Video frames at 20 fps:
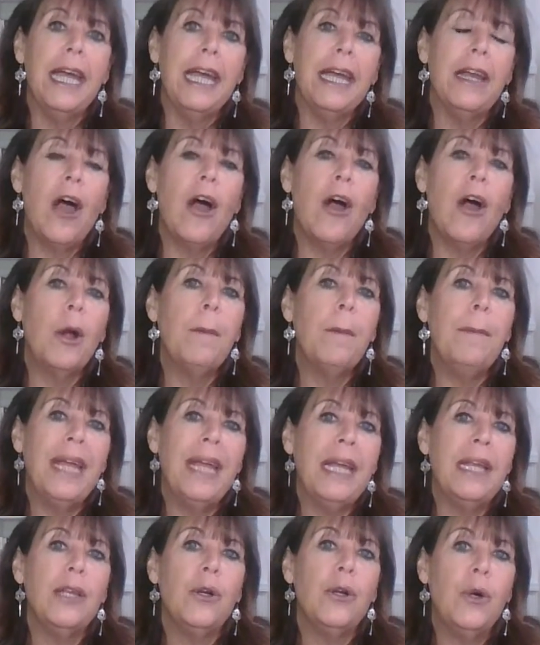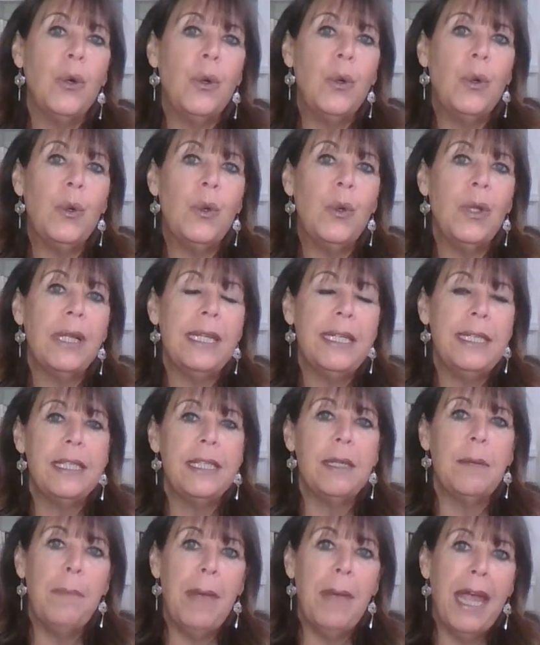And our main goal
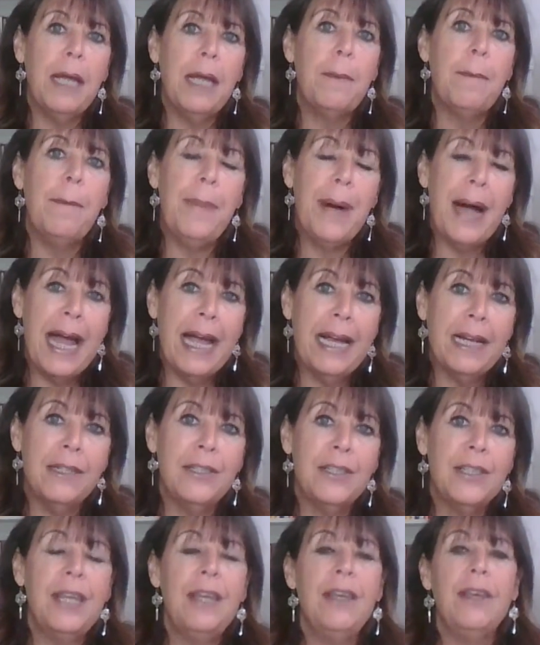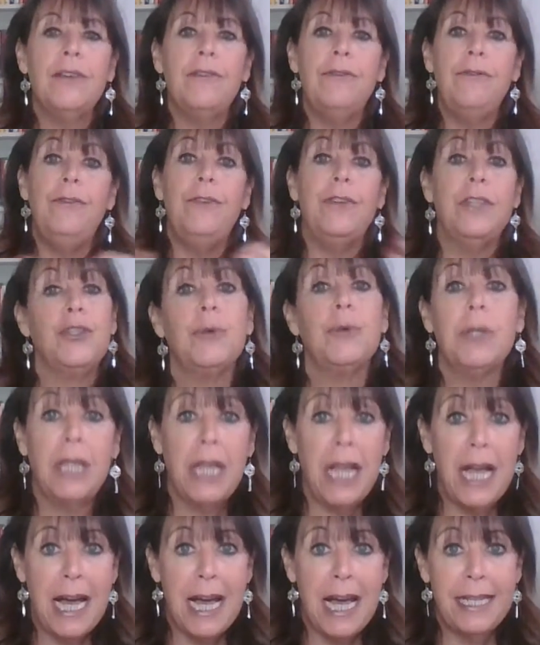is to make buyers
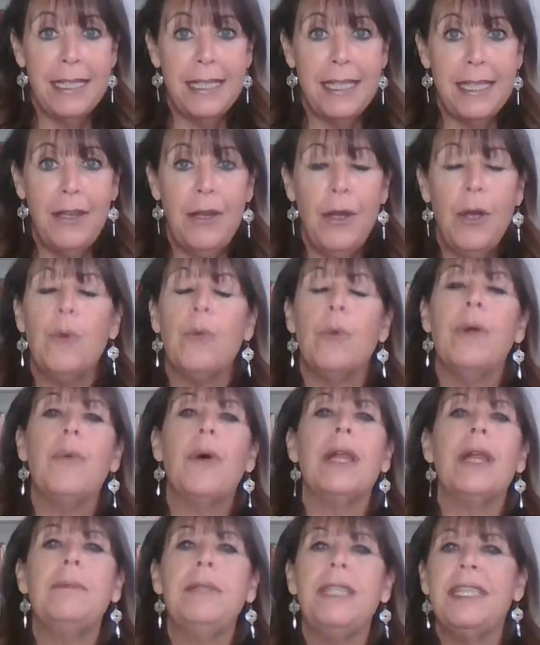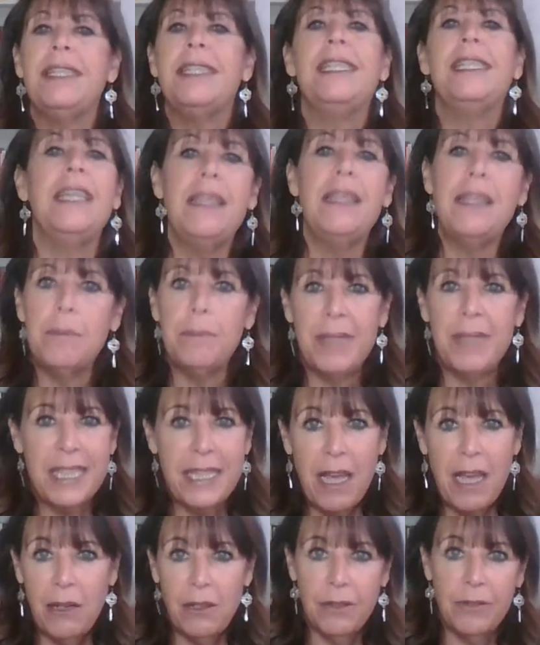visualize. We want them to see
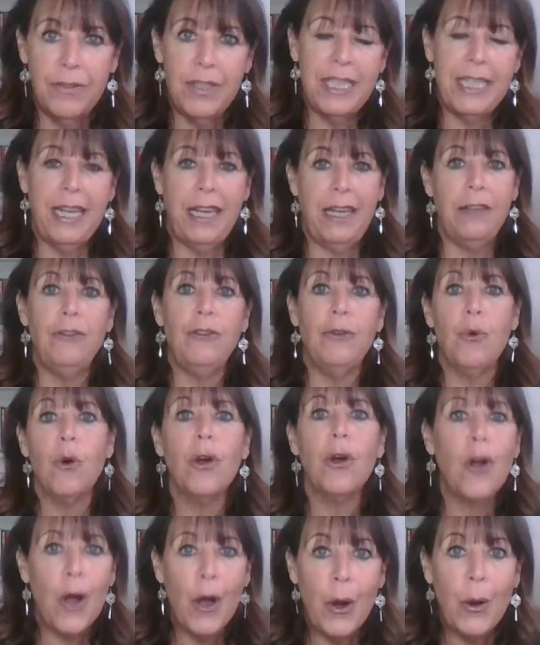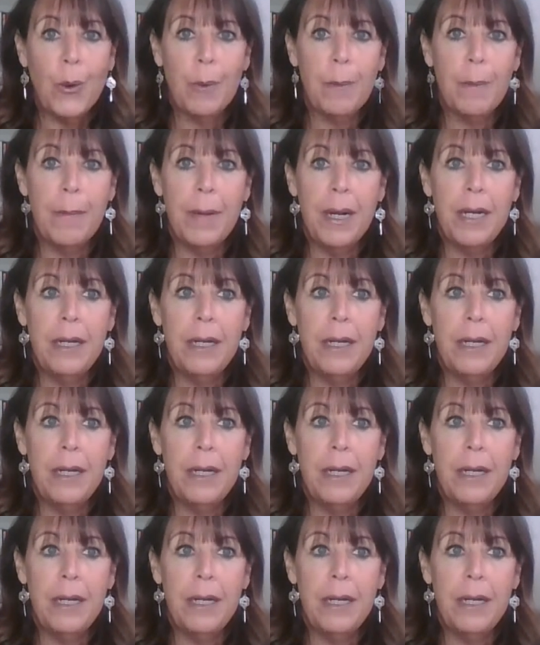themselves in your home.